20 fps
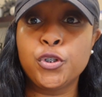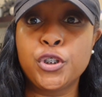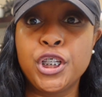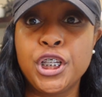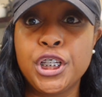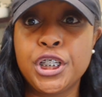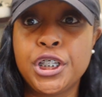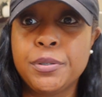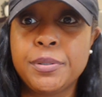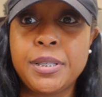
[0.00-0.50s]

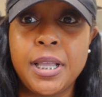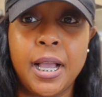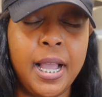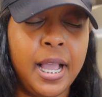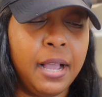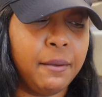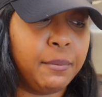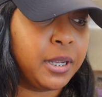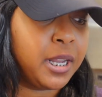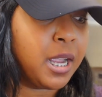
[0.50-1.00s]
tortilla chips I
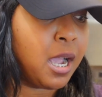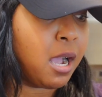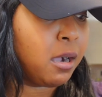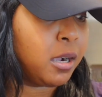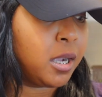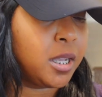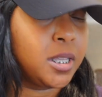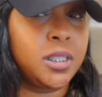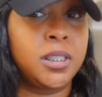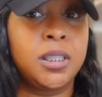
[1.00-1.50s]
have, y'all,
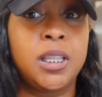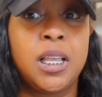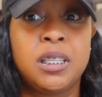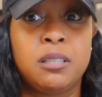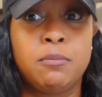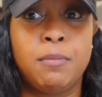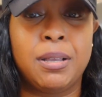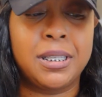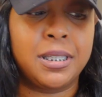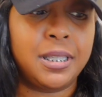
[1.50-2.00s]
because
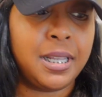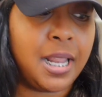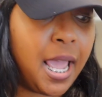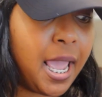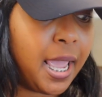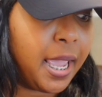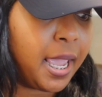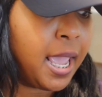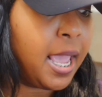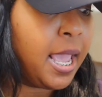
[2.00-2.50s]
that's my
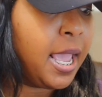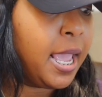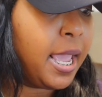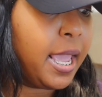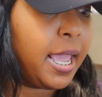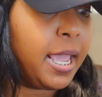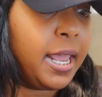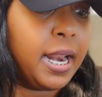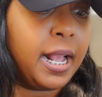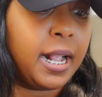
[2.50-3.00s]
snack.
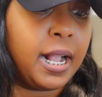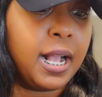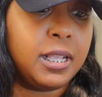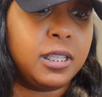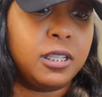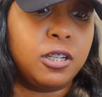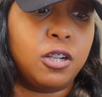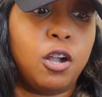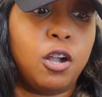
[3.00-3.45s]
And I got some